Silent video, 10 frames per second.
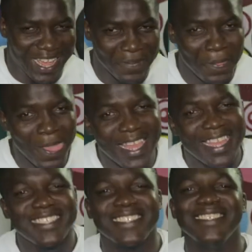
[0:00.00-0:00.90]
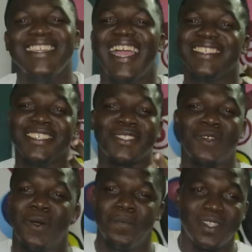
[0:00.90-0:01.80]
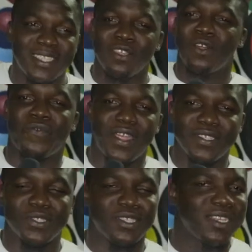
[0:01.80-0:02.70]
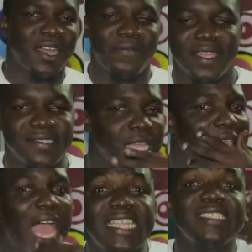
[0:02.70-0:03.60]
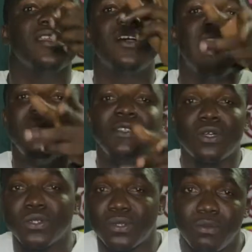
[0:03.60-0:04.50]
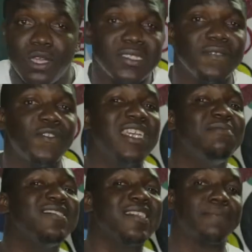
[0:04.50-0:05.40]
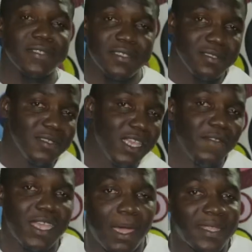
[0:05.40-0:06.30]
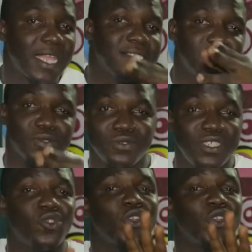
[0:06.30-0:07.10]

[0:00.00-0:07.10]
life. So you guys just come. Tell your friends to tell their friends, and tell your enemies also, because if your enemy is happy, if you get better thing to do, you're not